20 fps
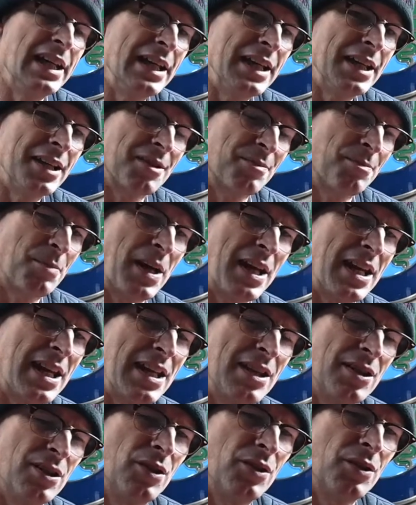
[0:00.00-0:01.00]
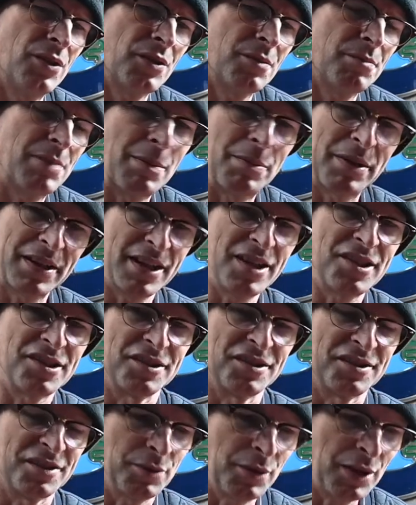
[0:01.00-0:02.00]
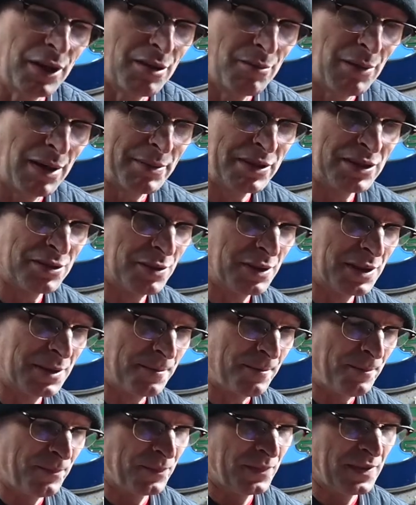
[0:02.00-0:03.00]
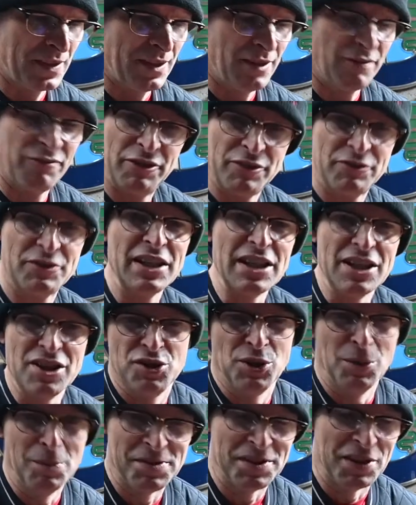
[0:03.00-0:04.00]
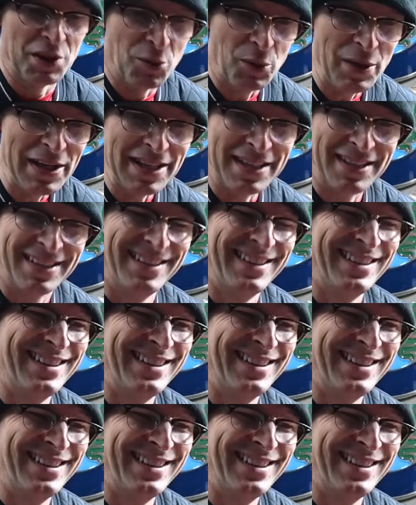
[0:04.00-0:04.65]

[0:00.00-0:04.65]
It's paid on publication, so although I might be doing 15 jobs in a week